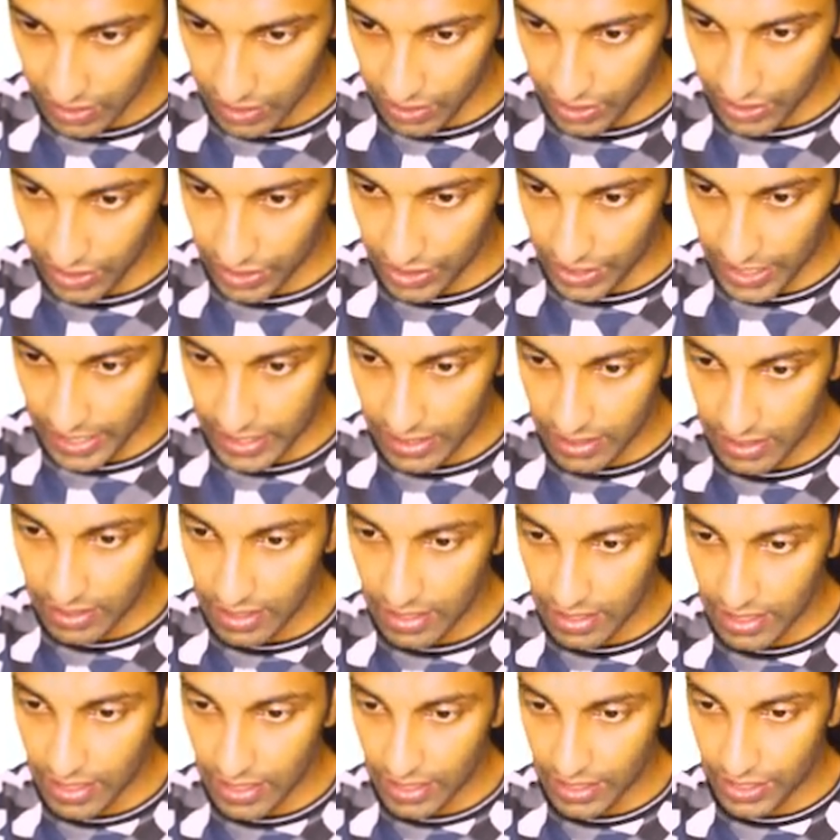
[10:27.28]
Just write
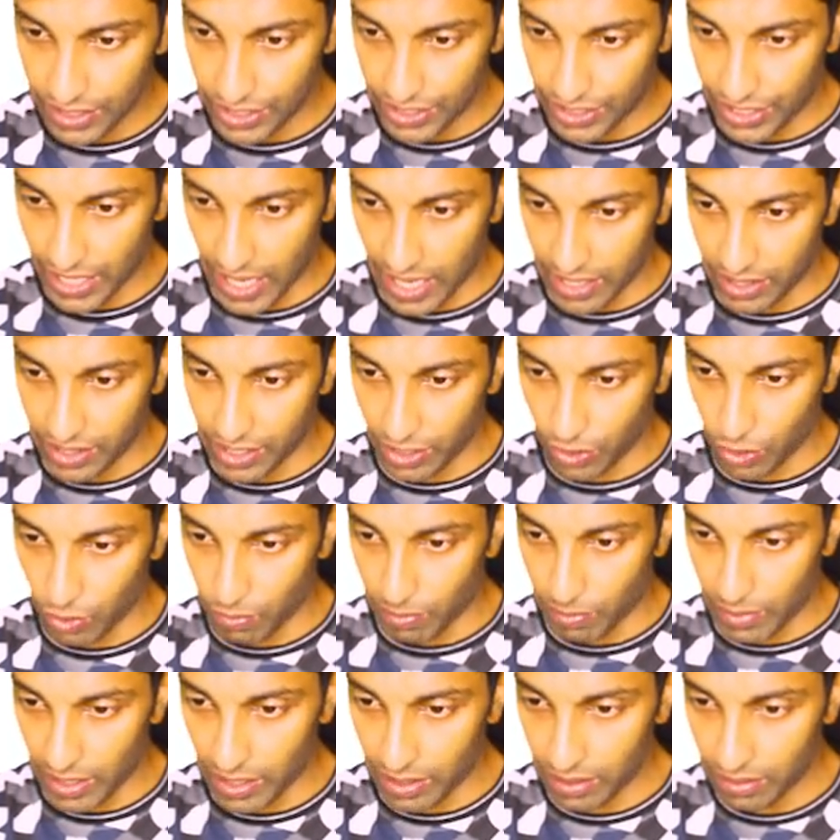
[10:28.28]
Shanda
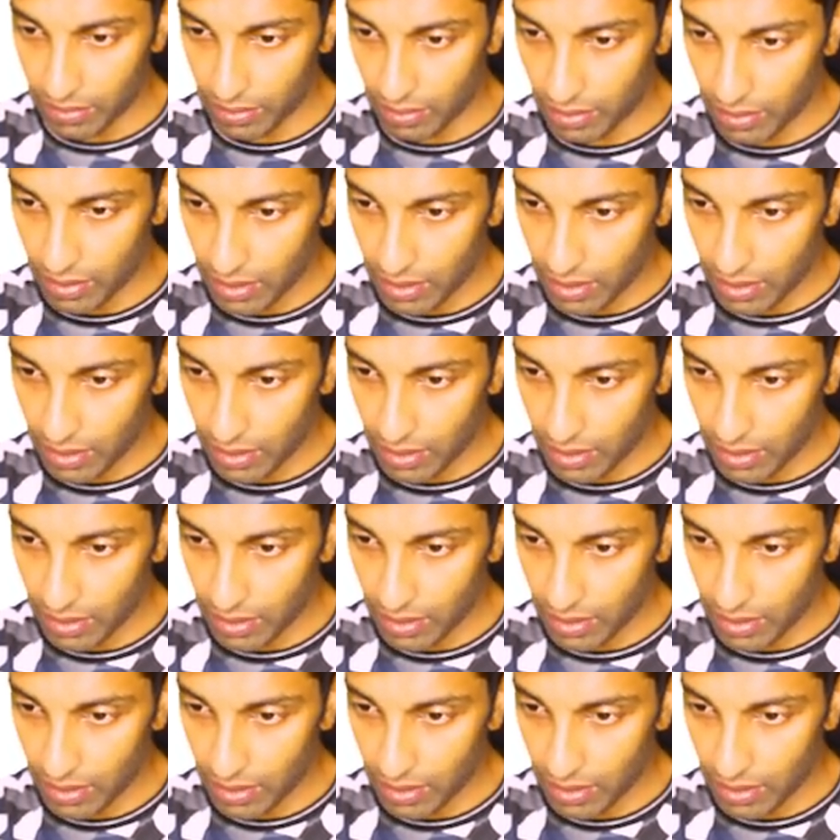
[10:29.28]
Kumar